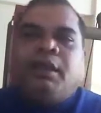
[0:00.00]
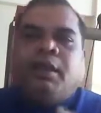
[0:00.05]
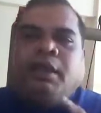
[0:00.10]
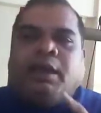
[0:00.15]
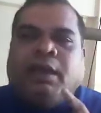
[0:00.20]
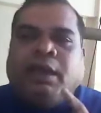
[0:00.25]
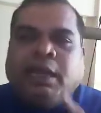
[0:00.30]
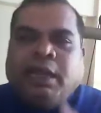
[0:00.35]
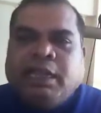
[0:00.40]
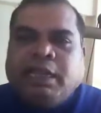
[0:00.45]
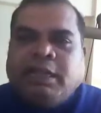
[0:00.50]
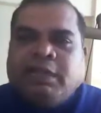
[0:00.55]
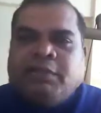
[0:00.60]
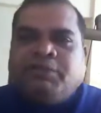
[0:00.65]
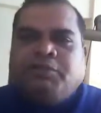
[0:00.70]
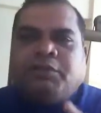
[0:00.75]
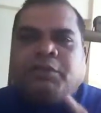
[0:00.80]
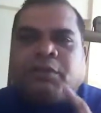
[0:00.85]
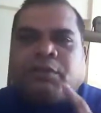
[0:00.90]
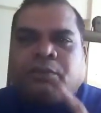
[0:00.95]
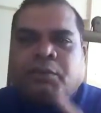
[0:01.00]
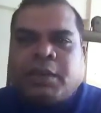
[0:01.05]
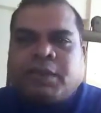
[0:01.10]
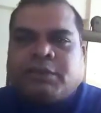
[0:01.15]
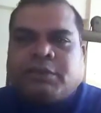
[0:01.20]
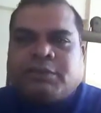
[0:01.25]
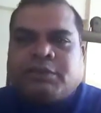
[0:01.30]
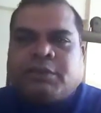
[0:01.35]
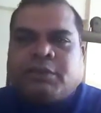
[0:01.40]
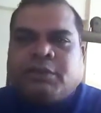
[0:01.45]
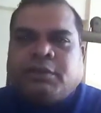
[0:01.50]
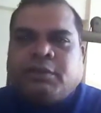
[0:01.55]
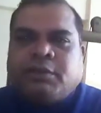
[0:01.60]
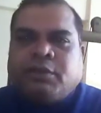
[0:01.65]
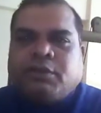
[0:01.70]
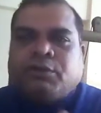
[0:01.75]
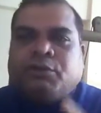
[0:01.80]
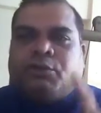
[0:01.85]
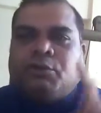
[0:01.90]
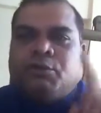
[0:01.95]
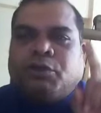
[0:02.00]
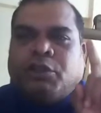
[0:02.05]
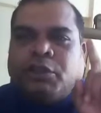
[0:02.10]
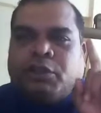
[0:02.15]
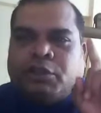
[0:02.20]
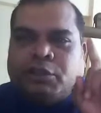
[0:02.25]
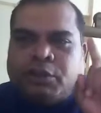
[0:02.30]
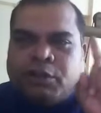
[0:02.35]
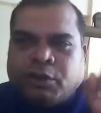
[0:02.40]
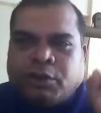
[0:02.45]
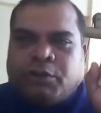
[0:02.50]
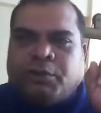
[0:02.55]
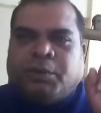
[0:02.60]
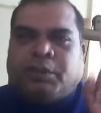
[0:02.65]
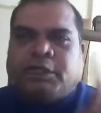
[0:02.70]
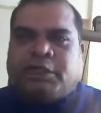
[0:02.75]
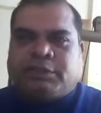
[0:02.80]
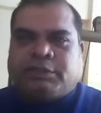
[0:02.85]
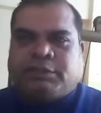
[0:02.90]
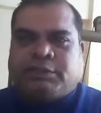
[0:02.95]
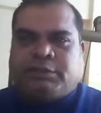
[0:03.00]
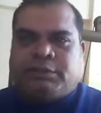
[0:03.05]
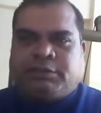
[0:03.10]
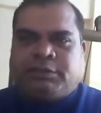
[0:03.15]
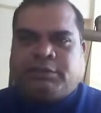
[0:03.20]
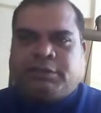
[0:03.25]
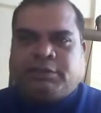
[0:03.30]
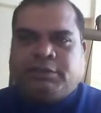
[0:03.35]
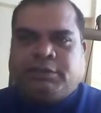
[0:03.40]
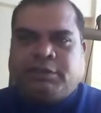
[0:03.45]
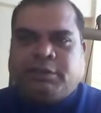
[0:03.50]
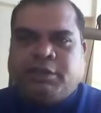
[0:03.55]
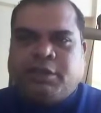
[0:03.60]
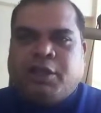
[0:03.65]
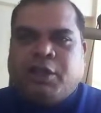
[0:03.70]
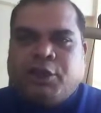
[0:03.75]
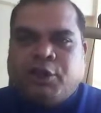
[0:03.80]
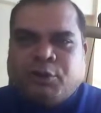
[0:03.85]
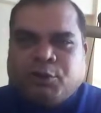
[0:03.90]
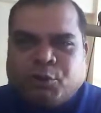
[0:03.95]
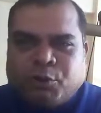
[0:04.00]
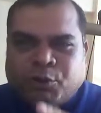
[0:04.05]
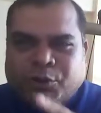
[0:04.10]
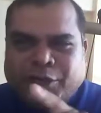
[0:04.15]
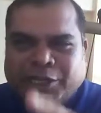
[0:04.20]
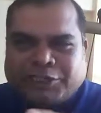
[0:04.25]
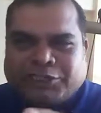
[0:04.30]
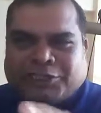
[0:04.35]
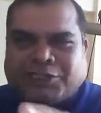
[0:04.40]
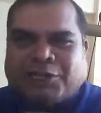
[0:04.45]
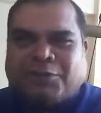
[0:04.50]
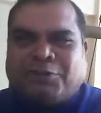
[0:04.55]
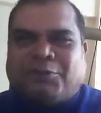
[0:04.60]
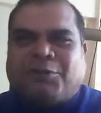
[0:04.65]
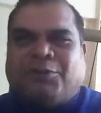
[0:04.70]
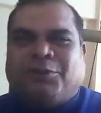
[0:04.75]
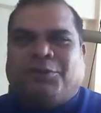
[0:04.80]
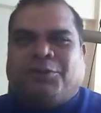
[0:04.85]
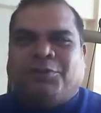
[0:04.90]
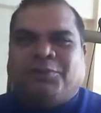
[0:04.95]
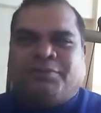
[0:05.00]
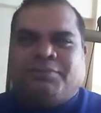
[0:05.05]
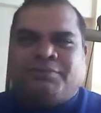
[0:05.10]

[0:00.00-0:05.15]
Leave the rest to the universe to dish it out to you.